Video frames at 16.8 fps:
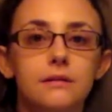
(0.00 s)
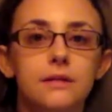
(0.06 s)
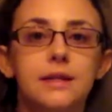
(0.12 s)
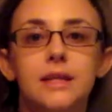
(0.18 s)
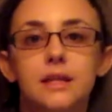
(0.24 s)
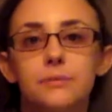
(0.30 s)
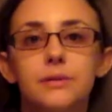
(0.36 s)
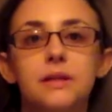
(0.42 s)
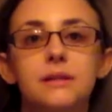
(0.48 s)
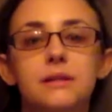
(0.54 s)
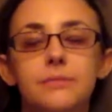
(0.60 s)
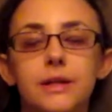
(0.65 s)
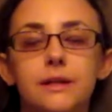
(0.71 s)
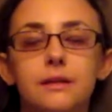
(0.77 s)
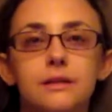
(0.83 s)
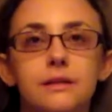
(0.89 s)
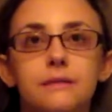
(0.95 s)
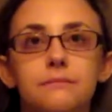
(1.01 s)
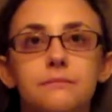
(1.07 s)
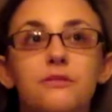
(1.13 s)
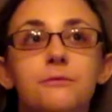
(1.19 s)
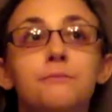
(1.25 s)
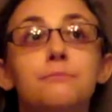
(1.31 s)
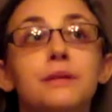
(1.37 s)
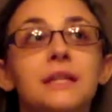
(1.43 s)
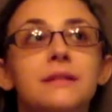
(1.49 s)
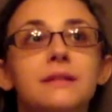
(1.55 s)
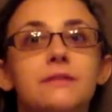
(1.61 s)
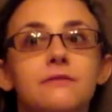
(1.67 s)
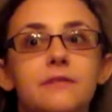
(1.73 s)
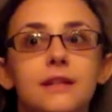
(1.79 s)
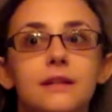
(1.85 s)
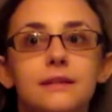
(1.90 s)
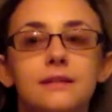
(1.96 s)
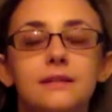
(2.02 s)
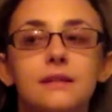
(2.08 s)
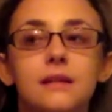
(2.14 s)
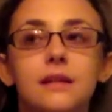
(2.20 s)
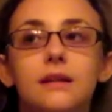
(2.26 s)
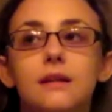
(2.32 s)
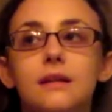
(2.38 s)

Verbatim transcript: to get the piece fixed.